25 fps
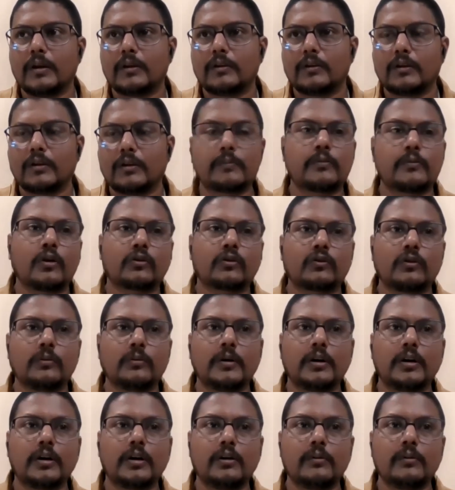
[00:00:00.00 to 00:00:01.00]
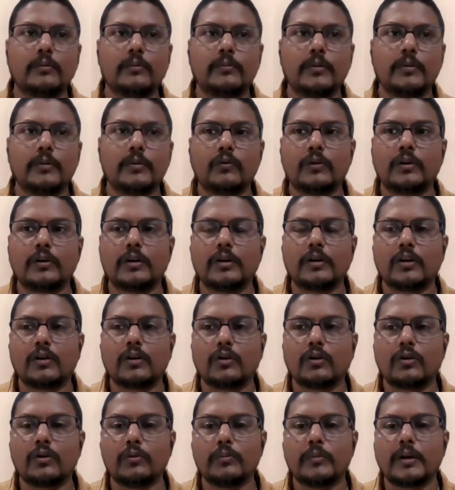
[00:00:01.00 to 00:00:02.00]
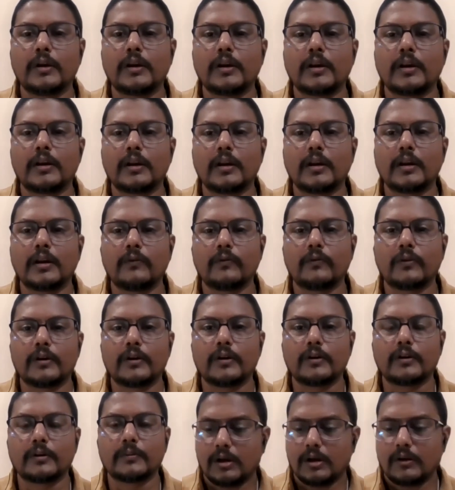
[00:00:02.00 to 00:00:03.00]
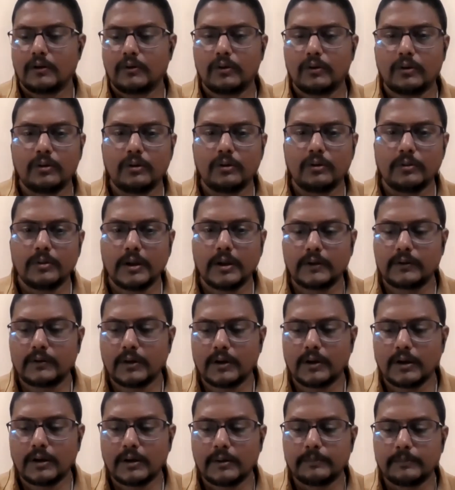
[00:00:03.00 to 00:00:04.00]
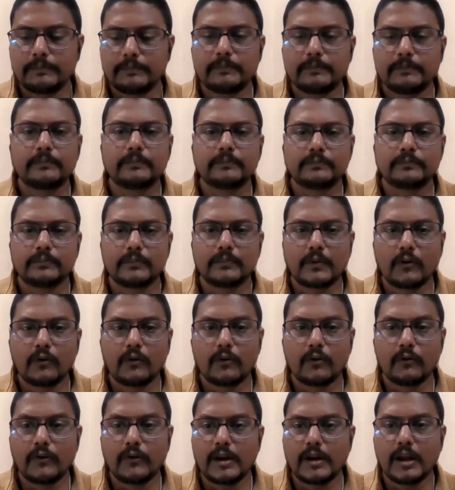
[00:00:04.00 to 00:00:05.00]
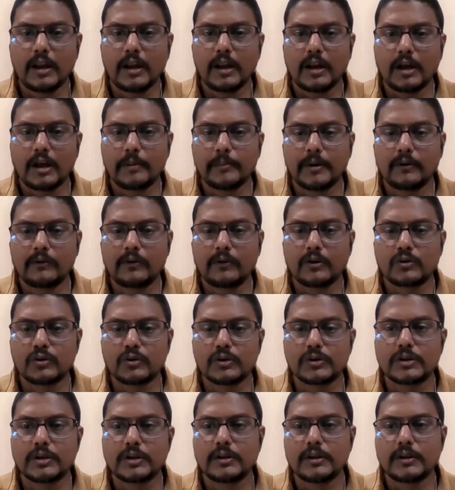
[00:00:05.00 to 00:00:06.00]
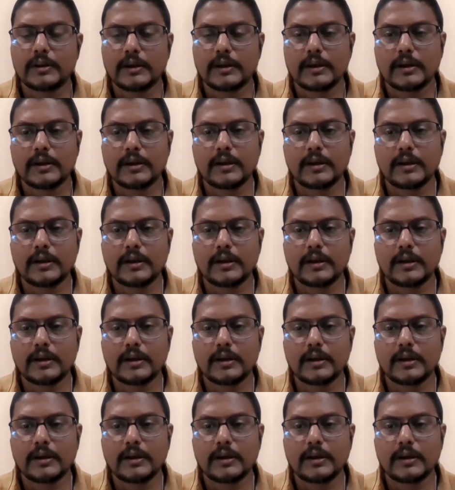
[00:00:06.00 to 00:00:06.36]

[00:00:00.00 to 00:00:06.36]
the proximity between human and elephant. So it's a very alarming situation there